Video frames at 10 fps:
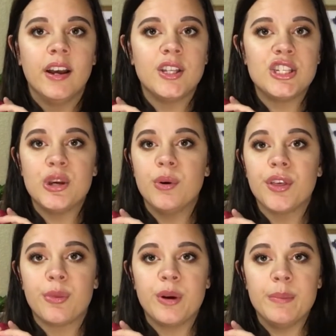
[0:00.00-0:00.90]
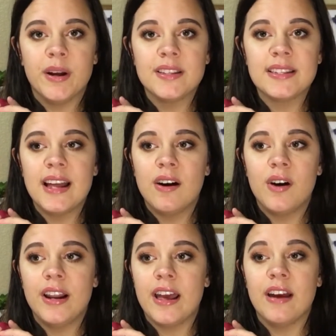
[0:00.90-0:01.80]
2 or 3 months now,
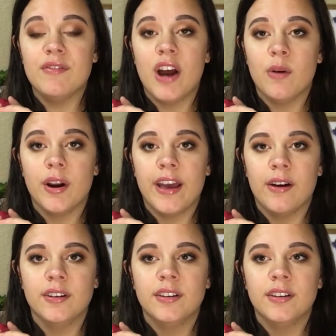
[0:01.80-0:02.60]
and I have not run out.